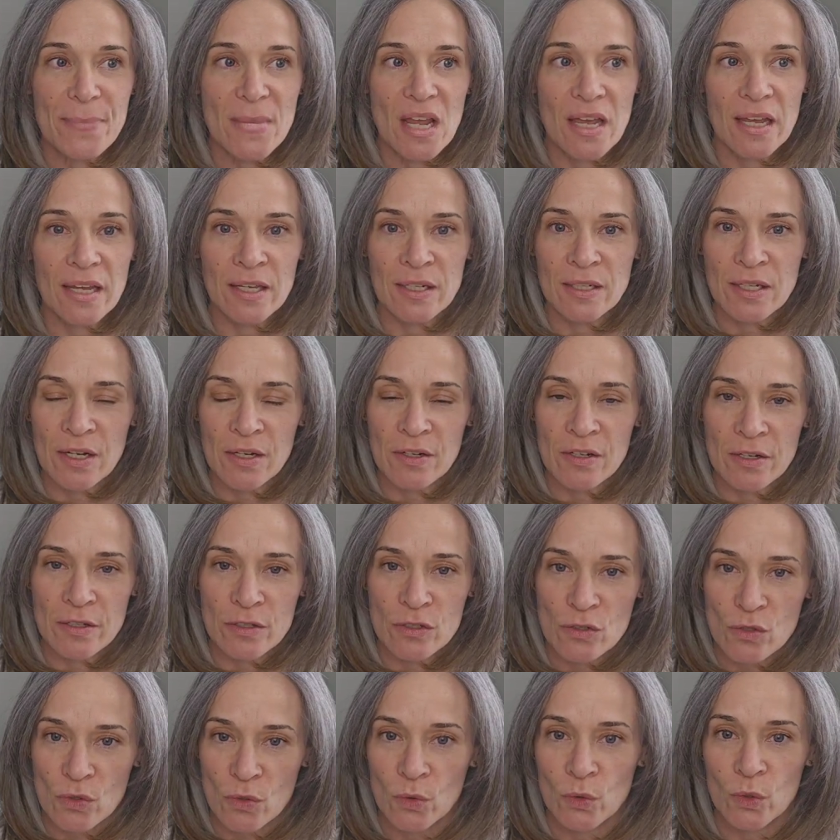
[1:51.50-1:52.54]
and
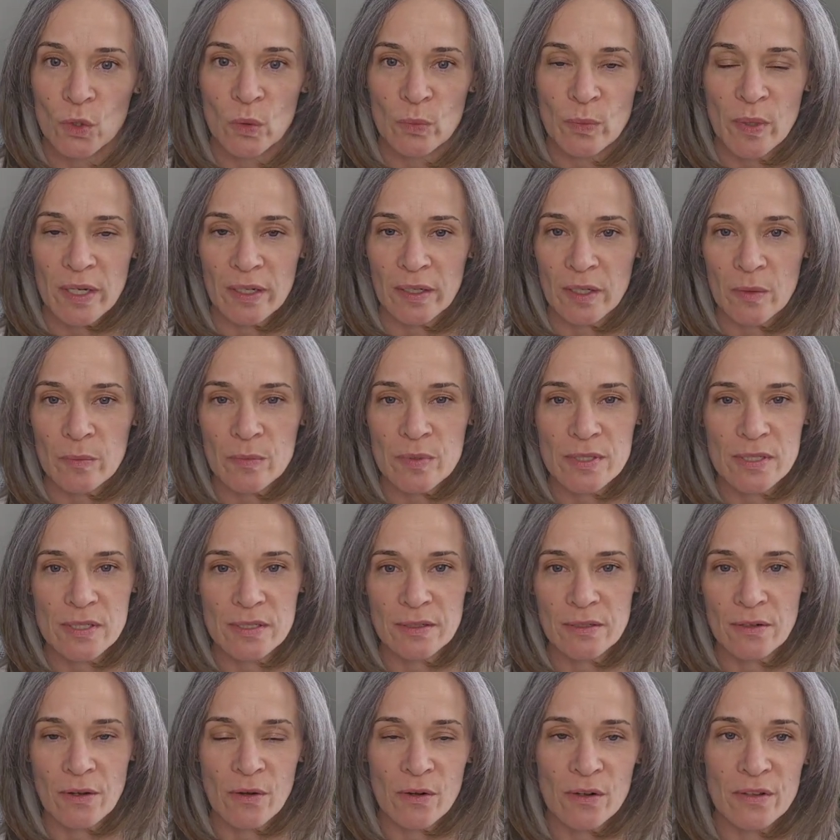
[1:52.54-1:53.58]
school pickups and
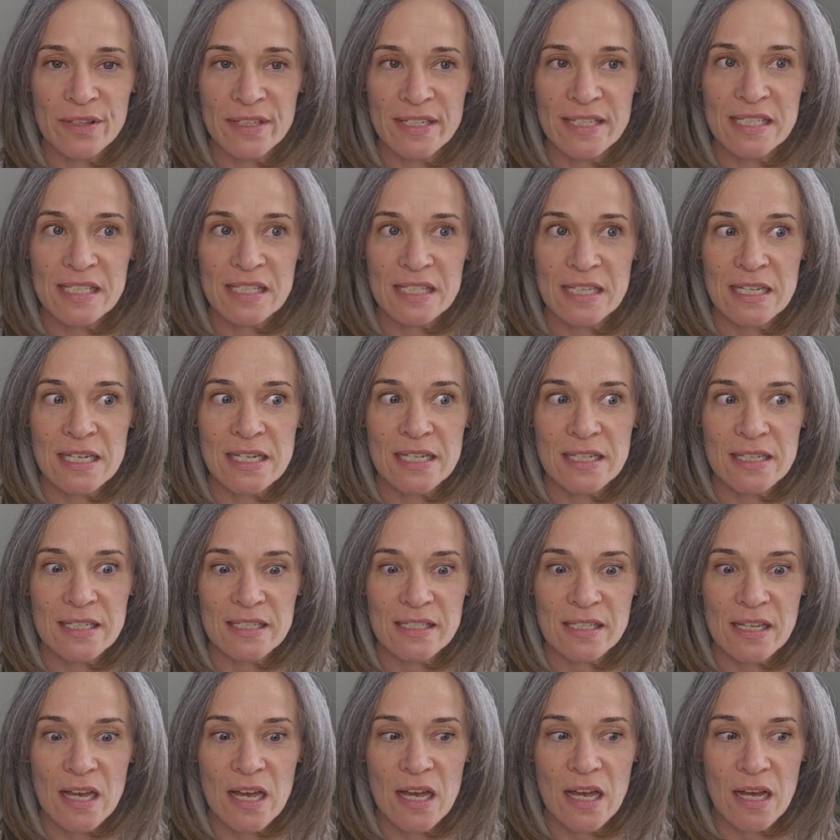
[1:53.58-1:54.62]
all these
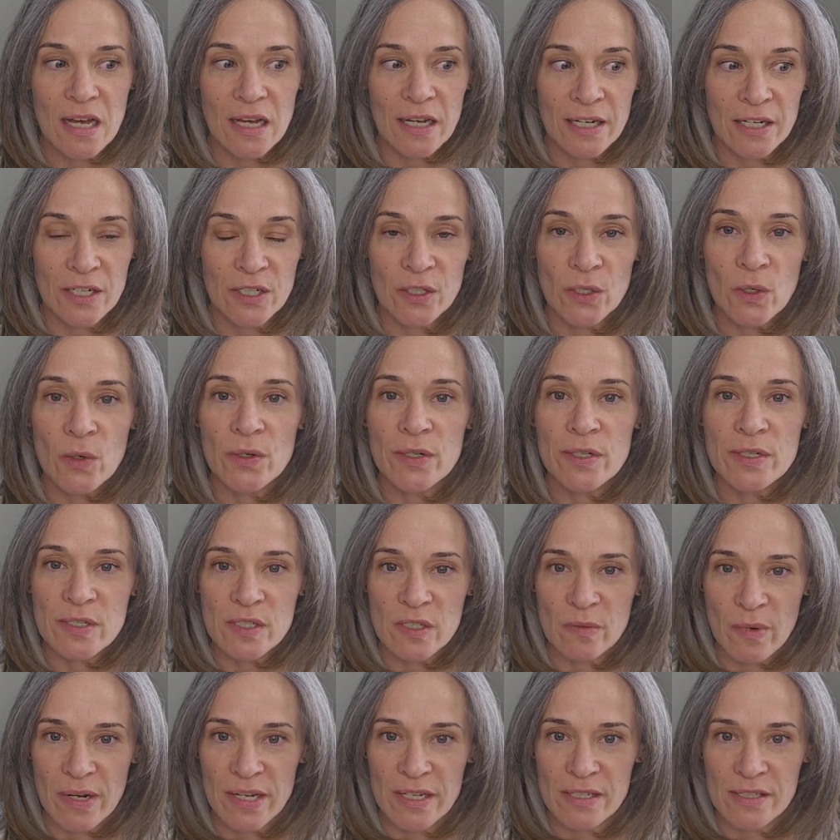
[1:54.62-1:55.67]
things, I noticed
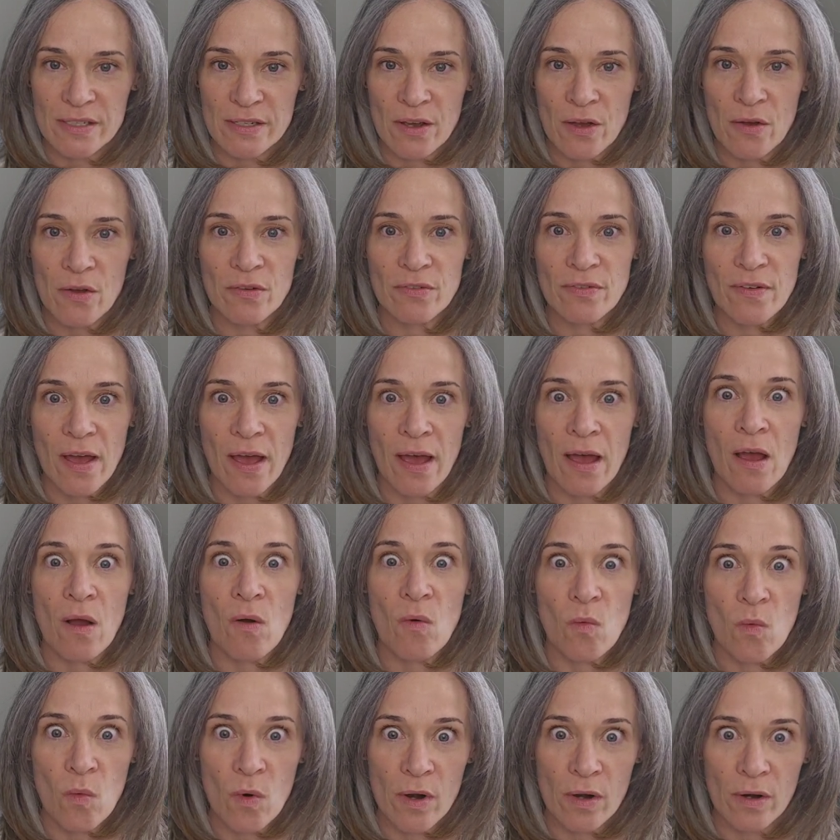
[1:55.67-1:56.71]
myself at
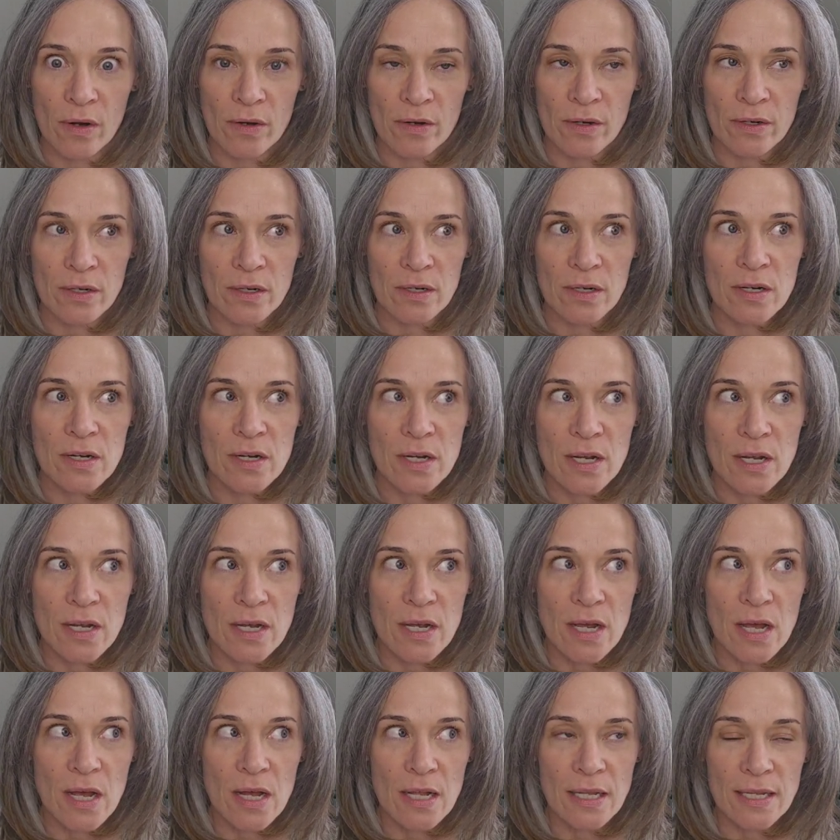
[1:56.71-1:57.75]
work,
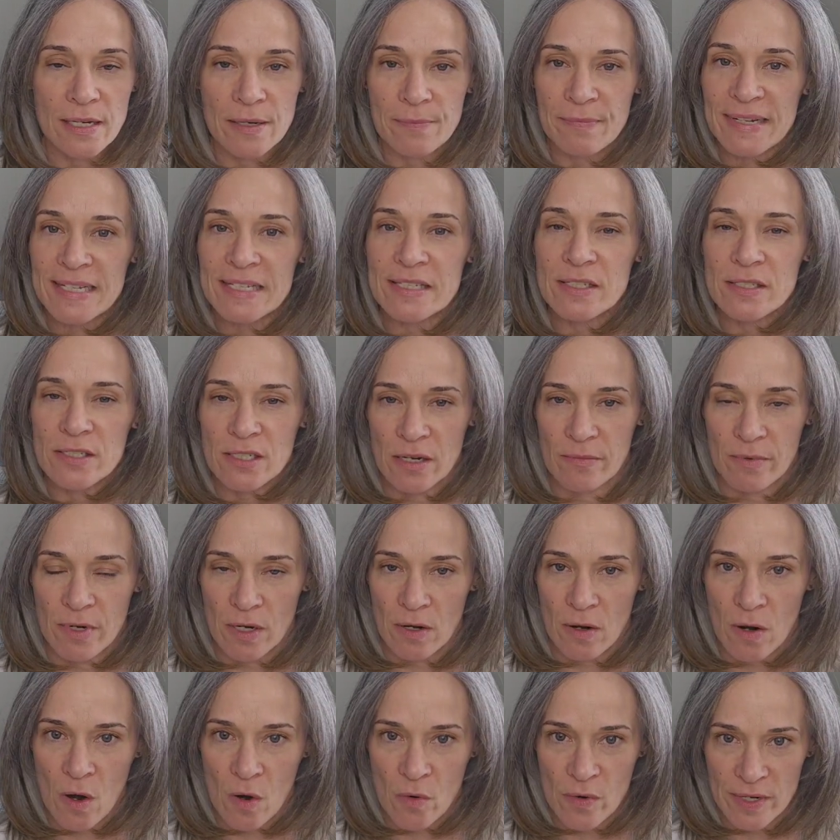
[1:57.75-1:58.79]
my stomach
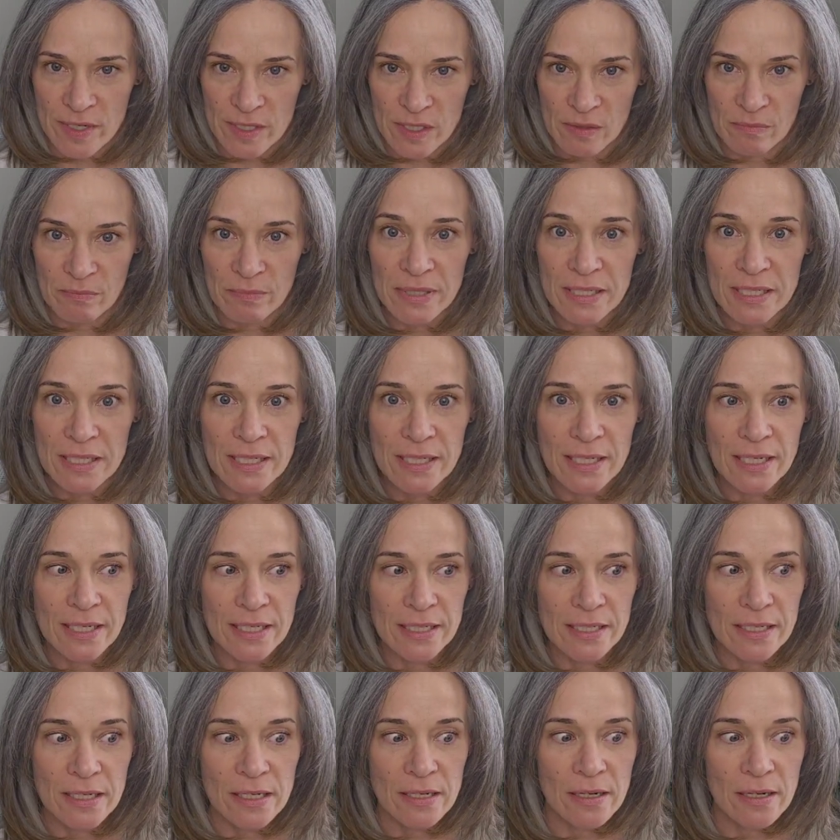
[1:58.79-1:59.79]
always being in